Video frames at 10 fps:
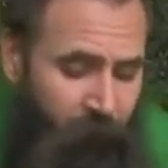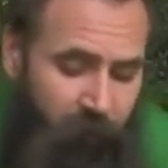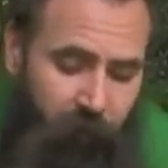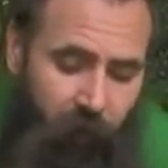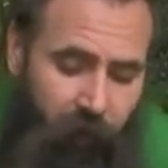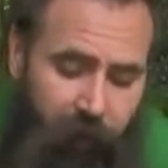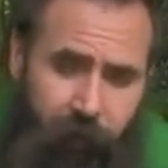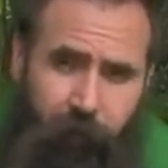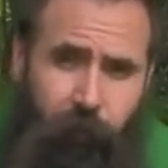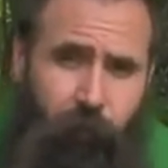It's got
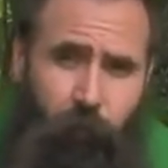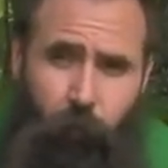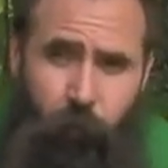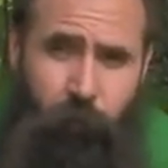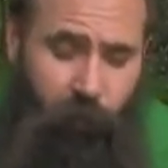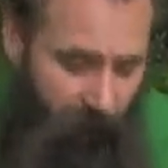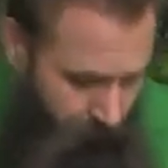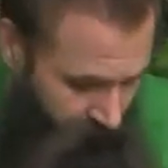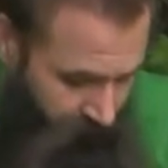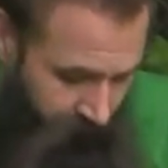excellent storage
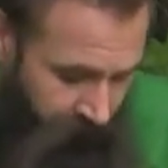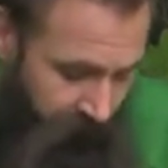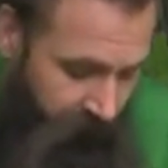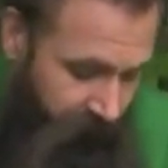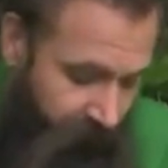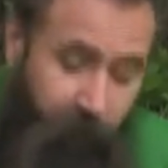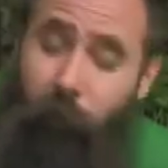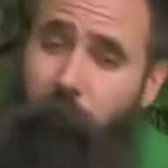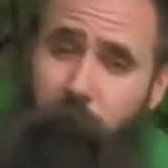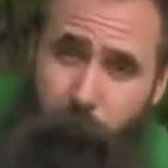options. You can
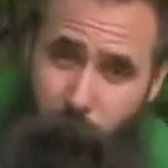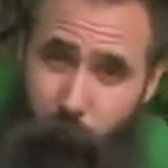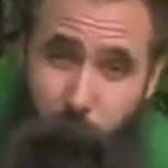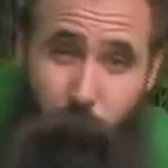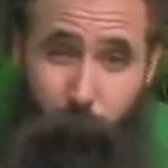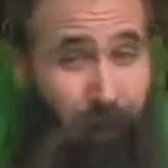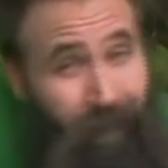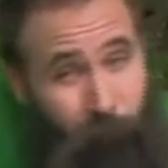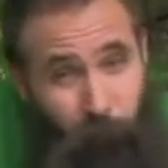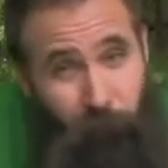tell that it was built
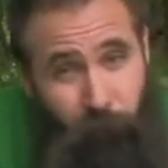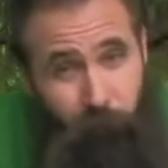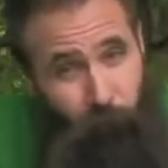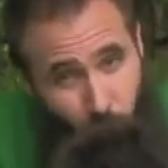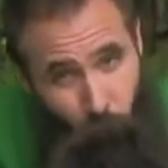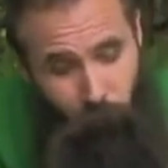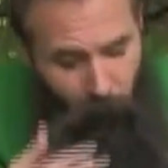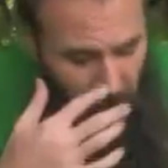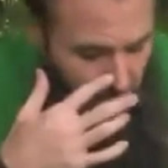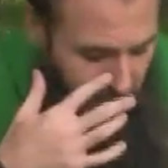by runners for
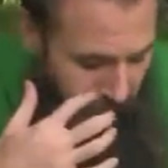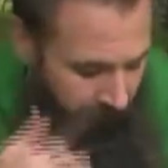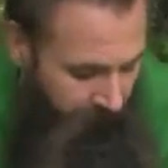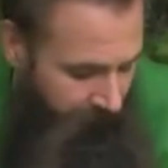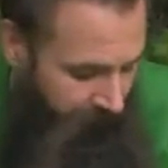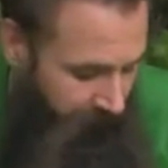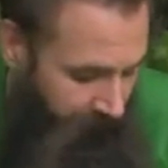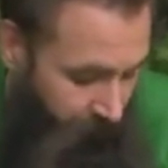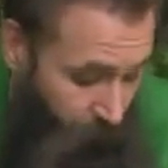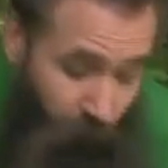runners,
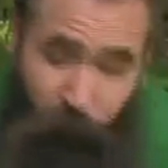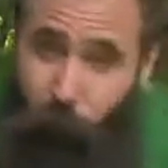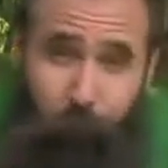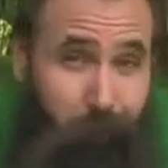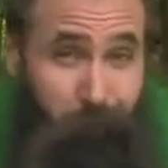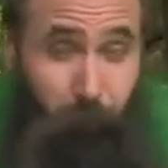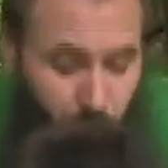and the performance